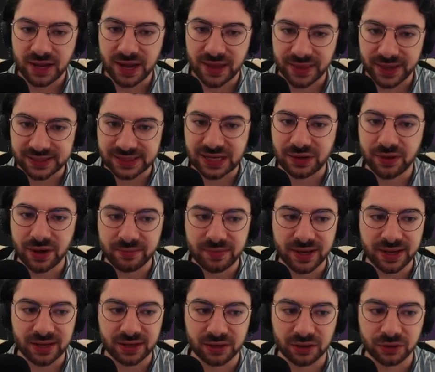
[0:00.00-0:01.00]
And that's how I
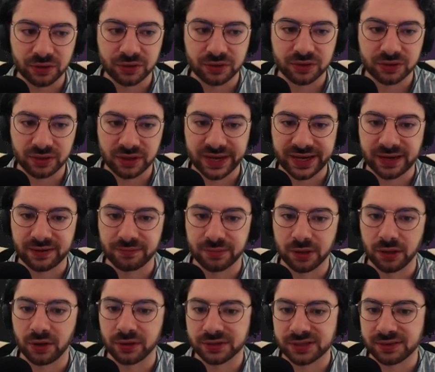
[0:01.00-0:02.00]
make it look like it
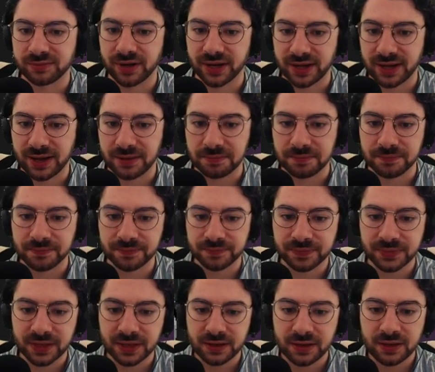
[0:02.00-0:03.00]
belongs in my game.
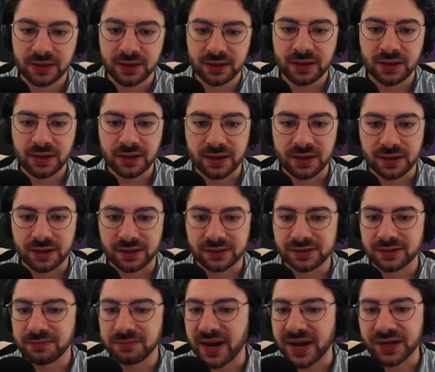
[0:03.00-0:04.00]
Uh,
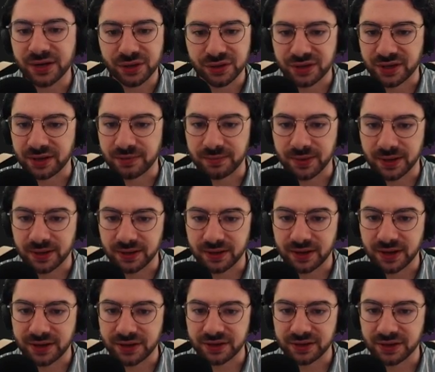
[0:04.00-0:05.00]
it's a minor thing, but
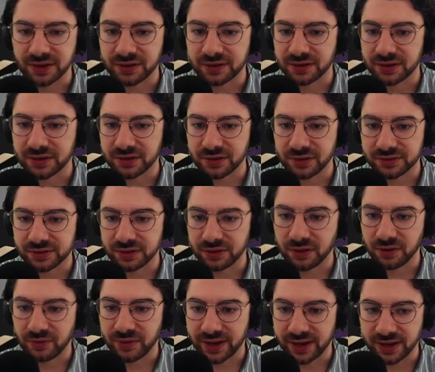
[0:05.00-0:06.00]
I think it, it goes a
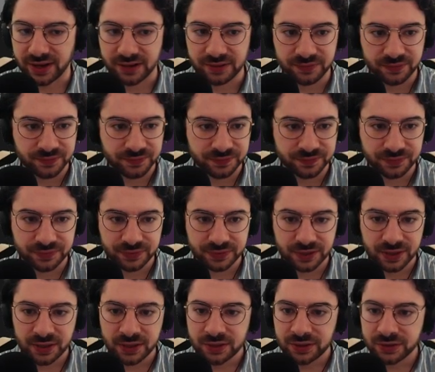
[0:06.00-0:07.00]
long way here.
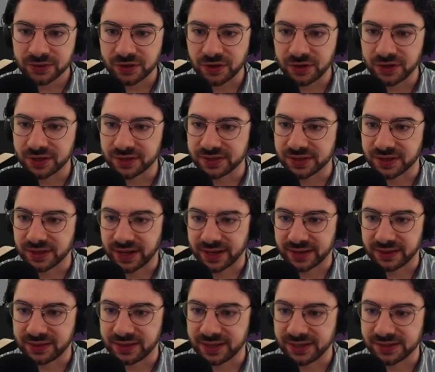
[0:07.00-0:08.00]
So you can see that
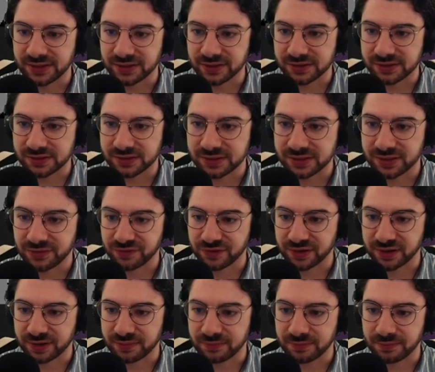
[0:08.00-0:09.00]
these are the
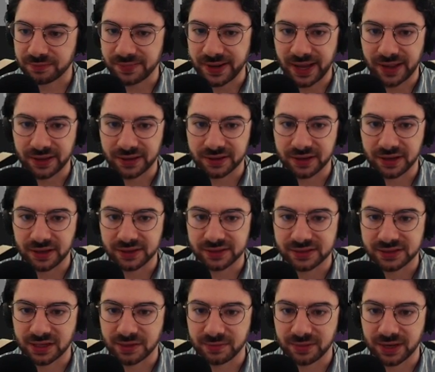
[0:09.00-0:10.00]
different palette
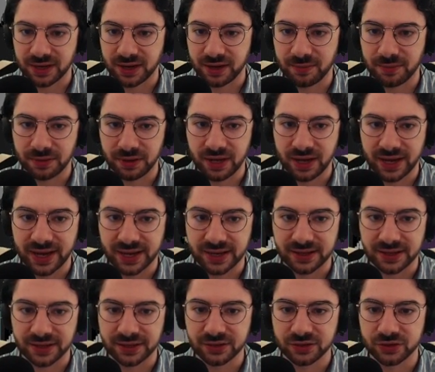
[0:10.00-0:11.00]
colors that are being
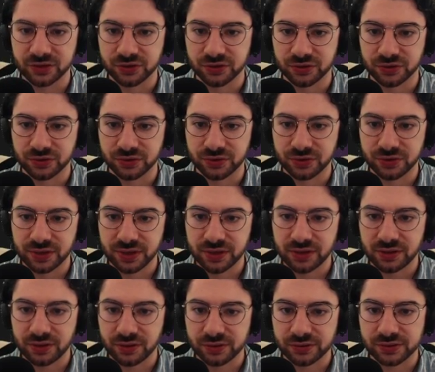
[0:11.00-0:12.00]
applied into
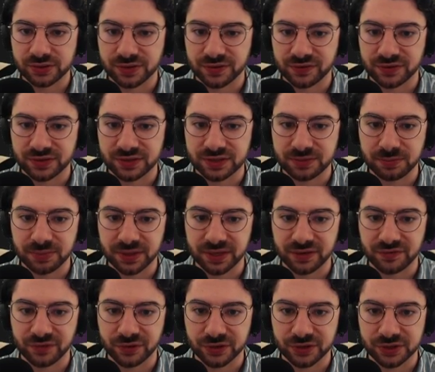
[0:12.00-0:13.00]
those different split
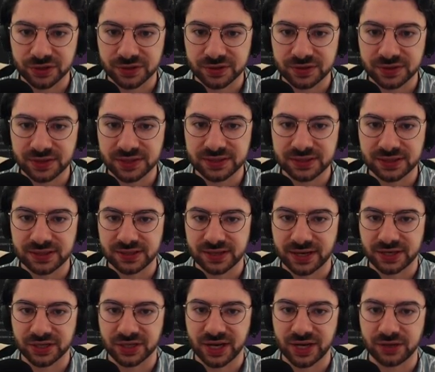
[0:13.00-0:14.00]
versions. This doesn't
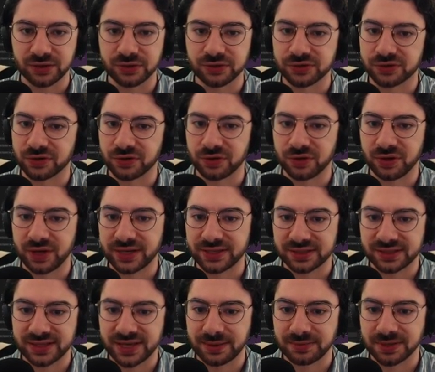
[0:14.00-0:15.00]
actually get used at all. I
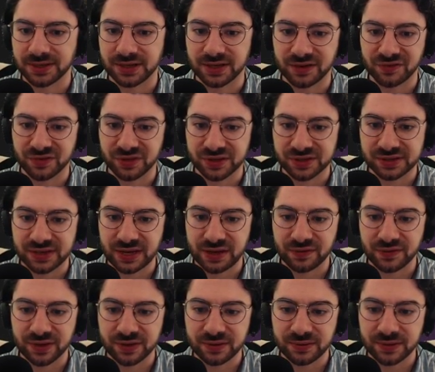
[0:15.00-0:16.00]
just kept it here for the sake
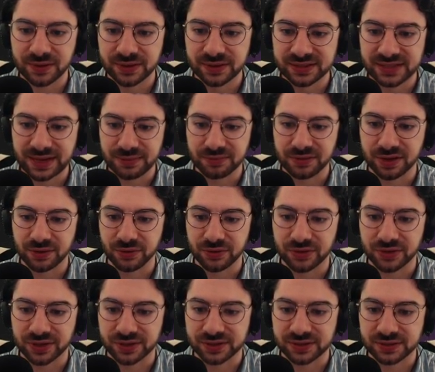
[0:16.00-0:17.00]
of it. Same thing
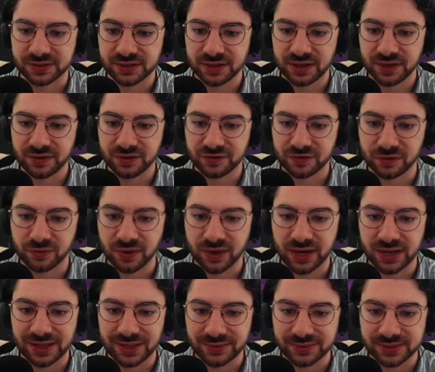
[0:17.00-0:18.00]
with this. For a
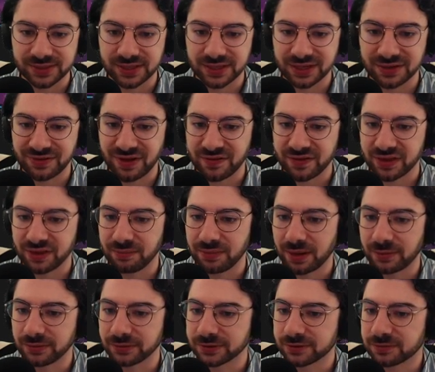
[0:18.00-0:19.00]
while I was thinking of having the
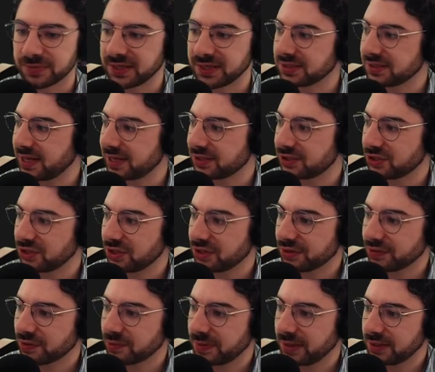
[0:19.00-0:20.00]
bubbles be a texture
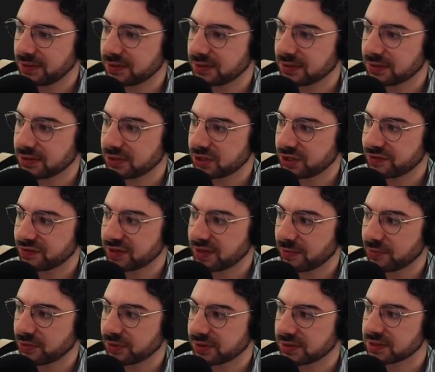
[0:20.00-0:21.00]
that repeats and shifts
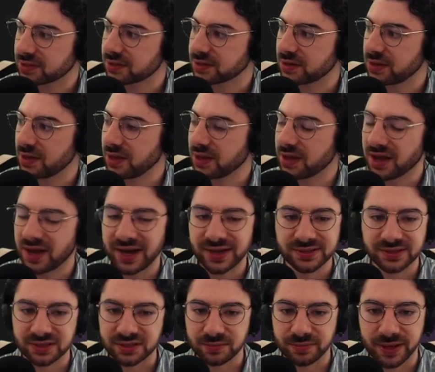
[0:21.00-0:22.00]
upwards, and I
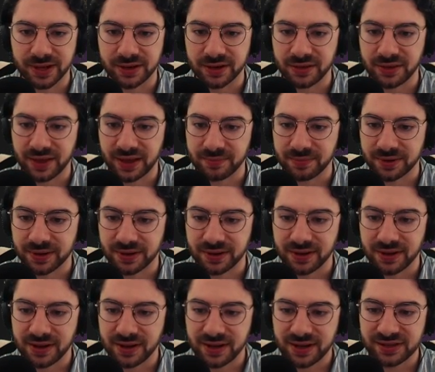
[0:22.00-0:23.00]
just abandoned that, but
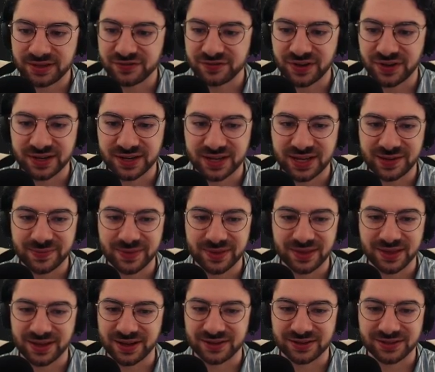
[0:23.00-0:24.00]
it's fun to keep it
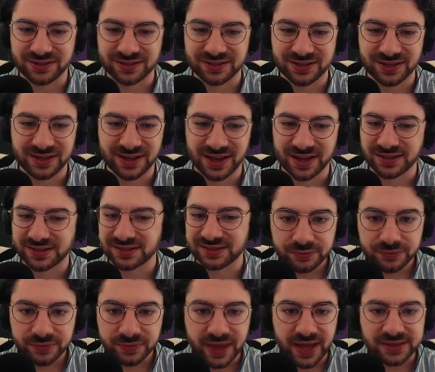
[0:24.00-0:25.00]
there just in case.
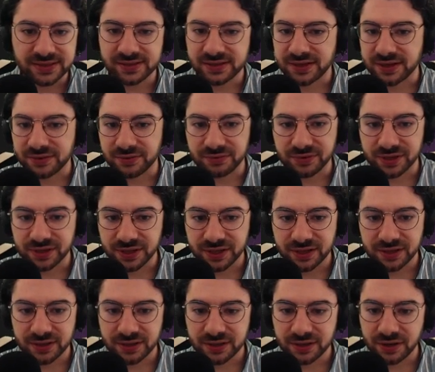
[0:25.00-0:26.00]
That's it
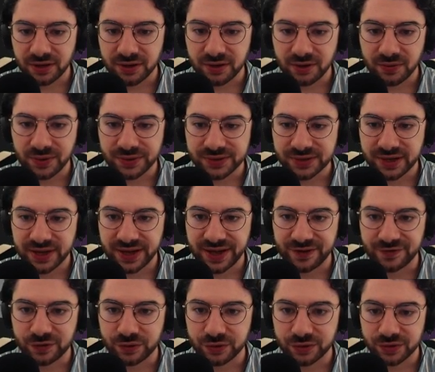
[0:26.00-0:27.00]
really, you know, once I
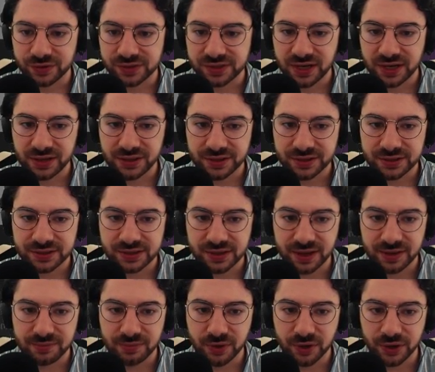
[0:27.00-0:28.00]
have all those colors,
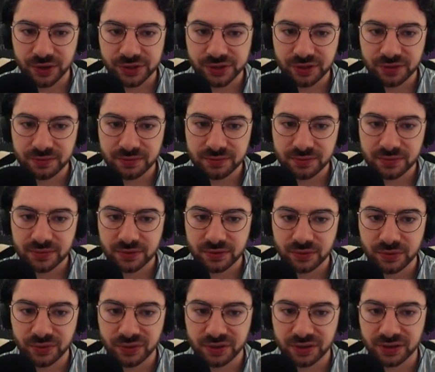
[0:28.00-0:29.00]
I merge them
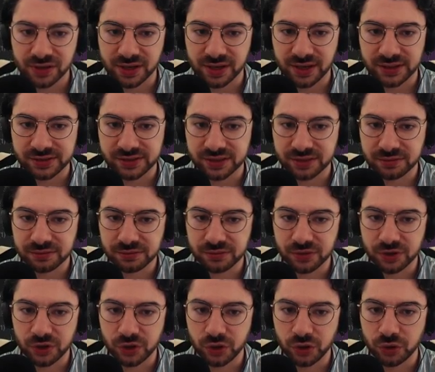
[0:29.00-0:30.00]
with a custom
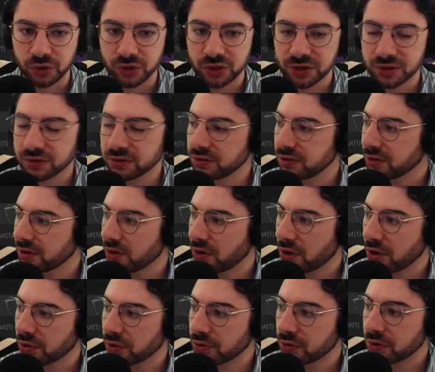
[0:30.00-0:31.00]
union
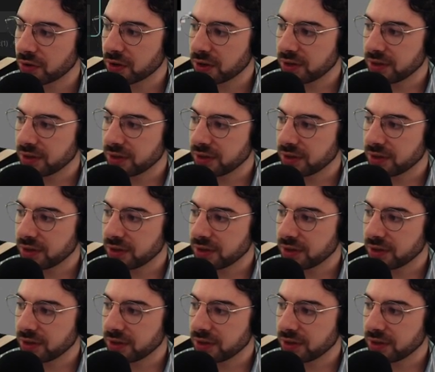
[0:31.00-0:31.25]
node.